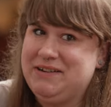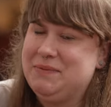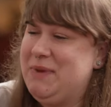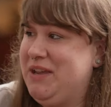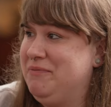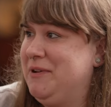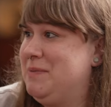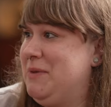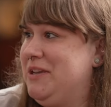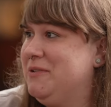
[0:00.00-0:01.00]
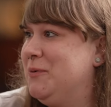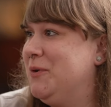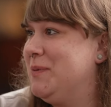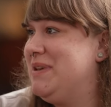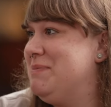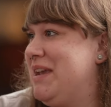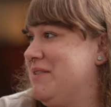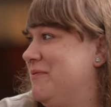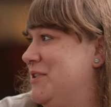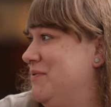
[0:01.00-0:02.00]
and making fun of me, or me
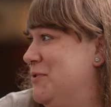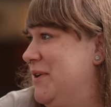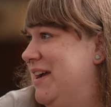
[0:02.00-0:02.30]
making fun of you